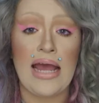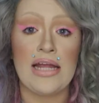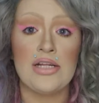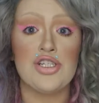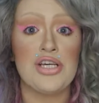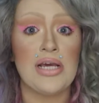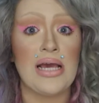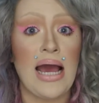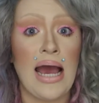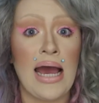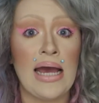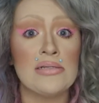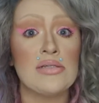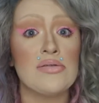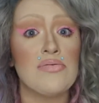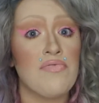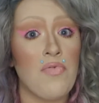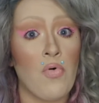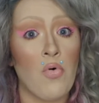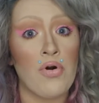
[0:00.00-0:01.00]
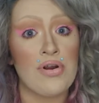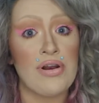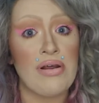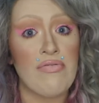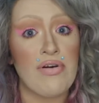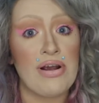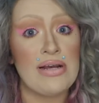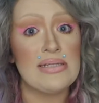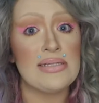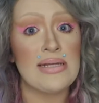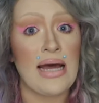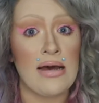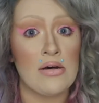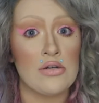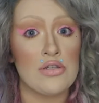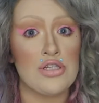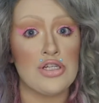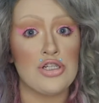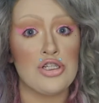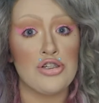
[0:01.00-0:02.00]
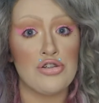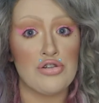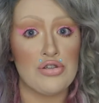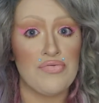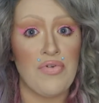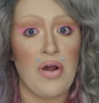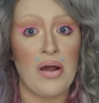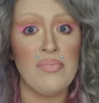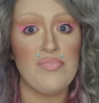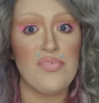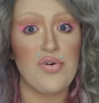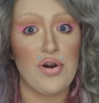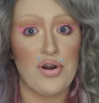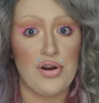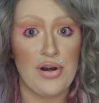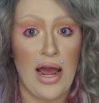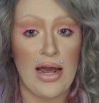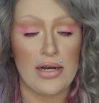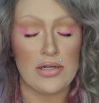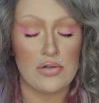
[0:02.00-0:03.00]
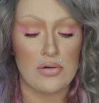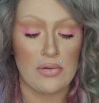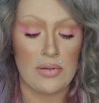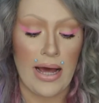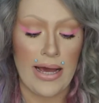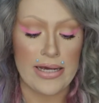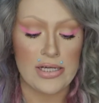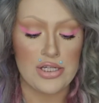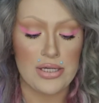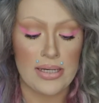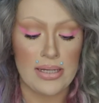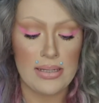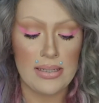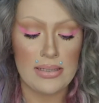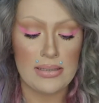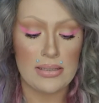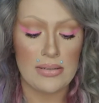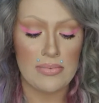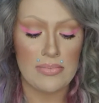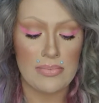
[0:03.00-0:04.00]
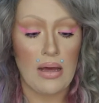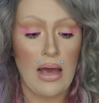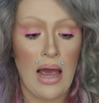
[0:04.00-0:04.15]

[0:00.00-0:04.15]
and she has 4 different styles to choose from for her natural lashes.